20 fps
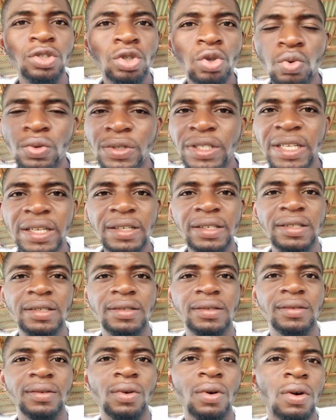do
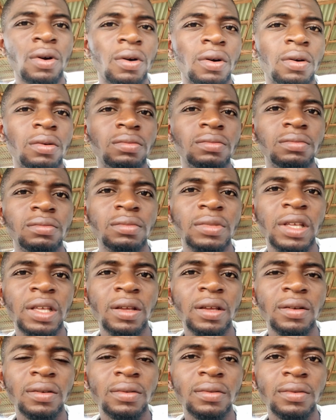this, or
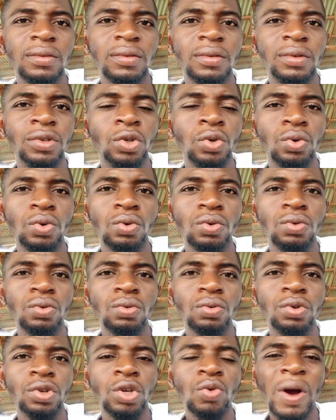
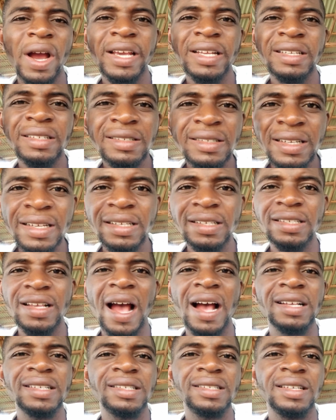you are in this
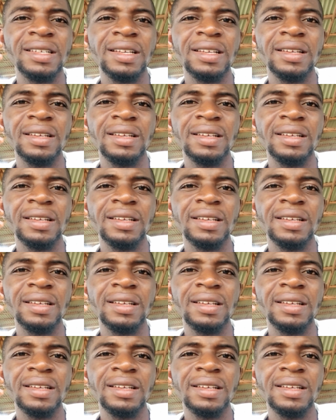as